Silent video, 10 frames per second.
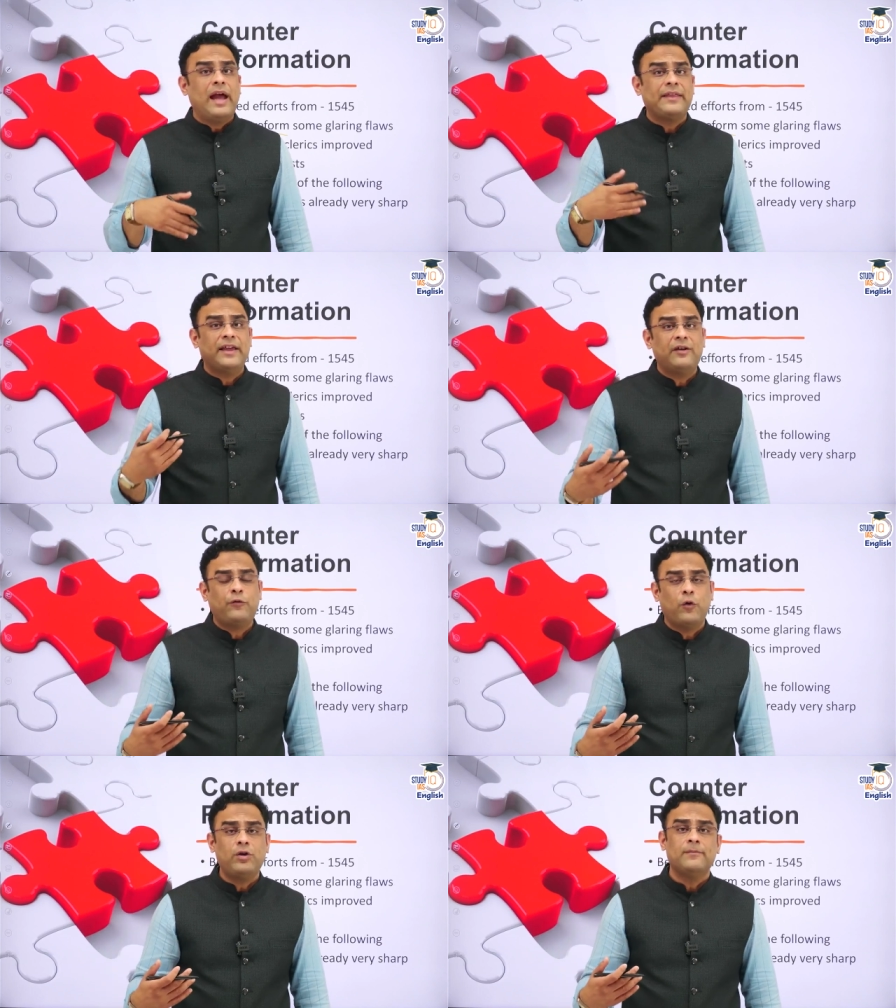And
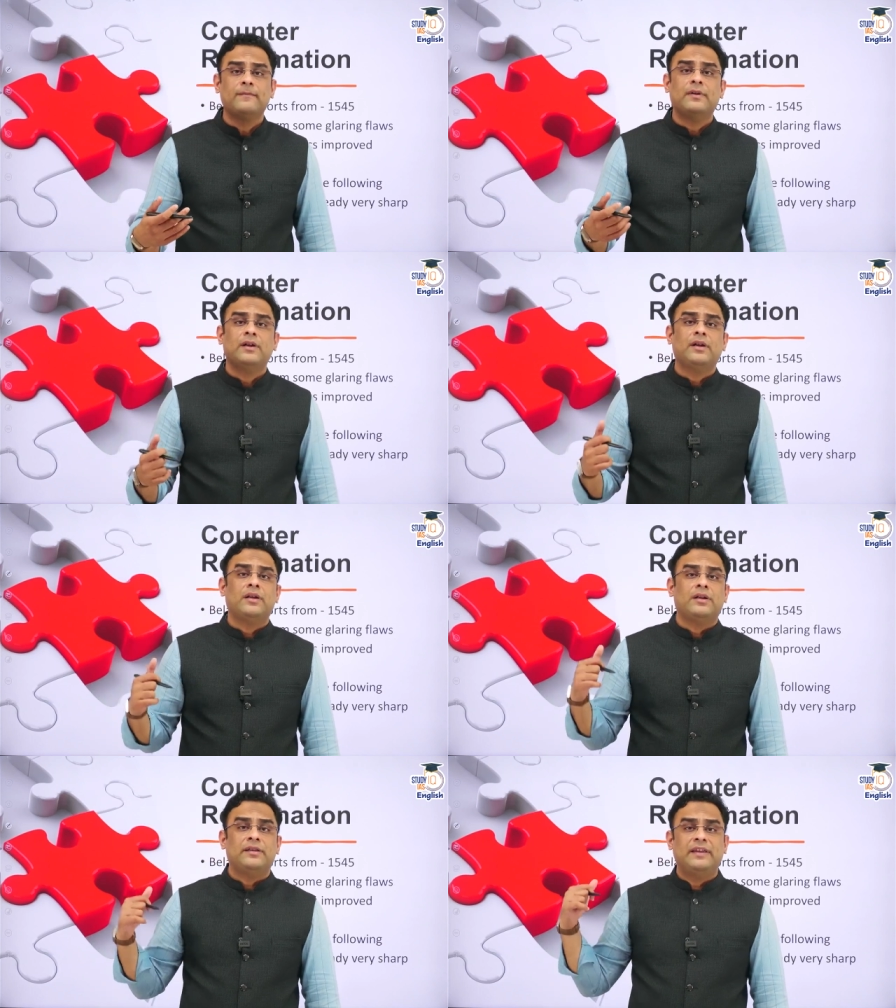therefore,
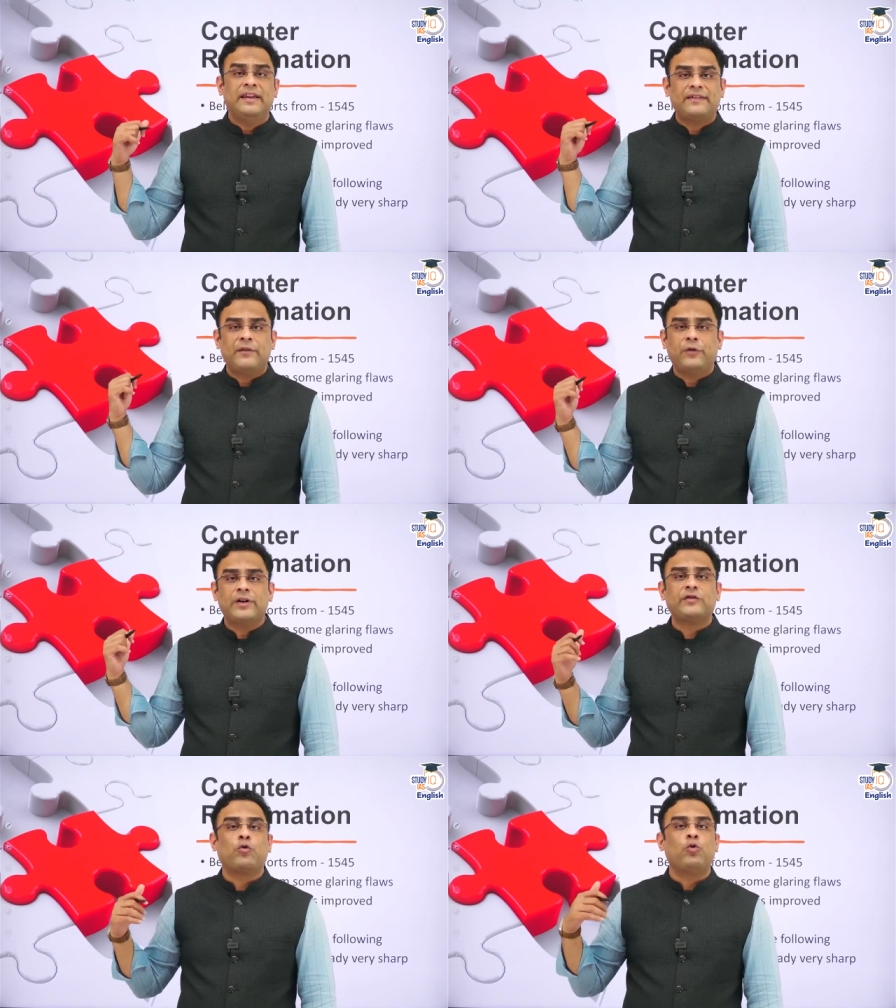these
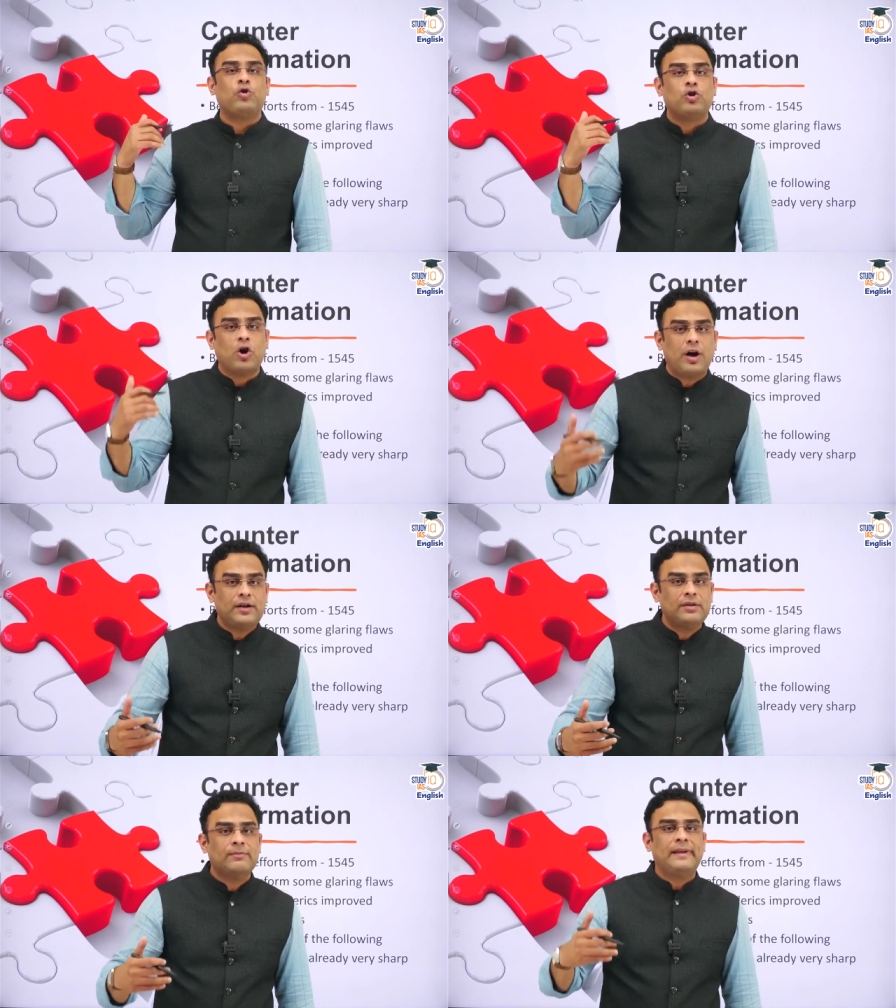efforts could
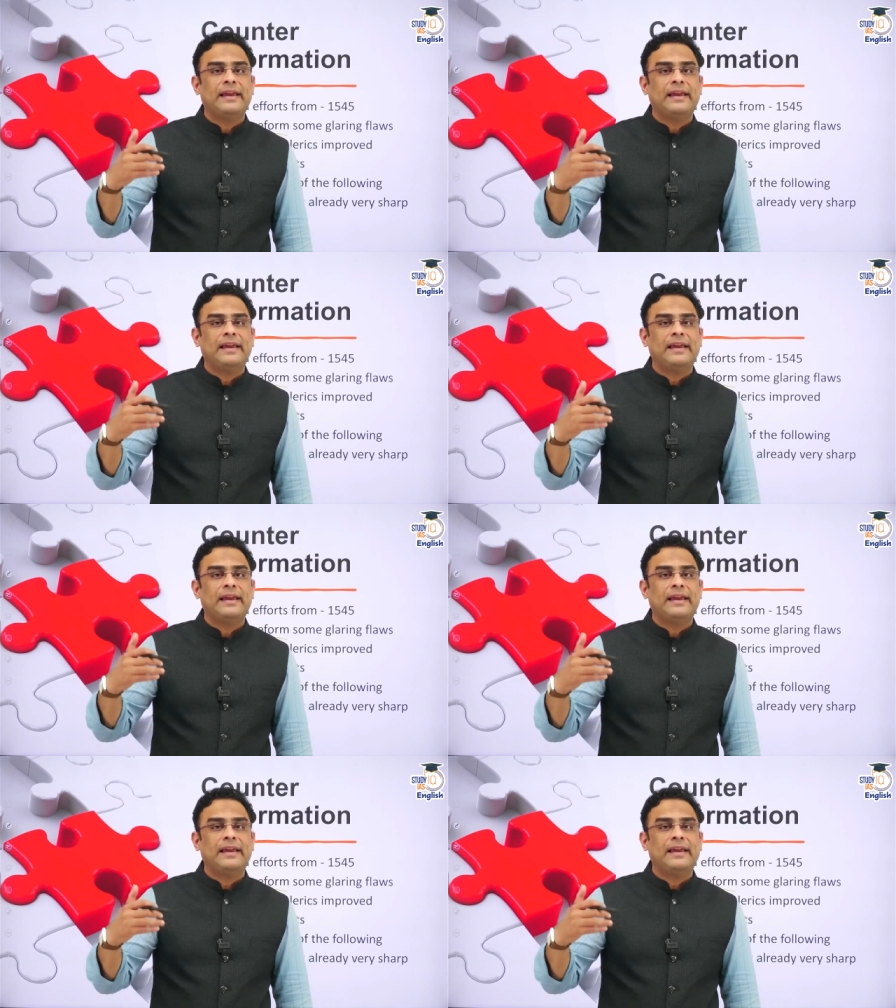not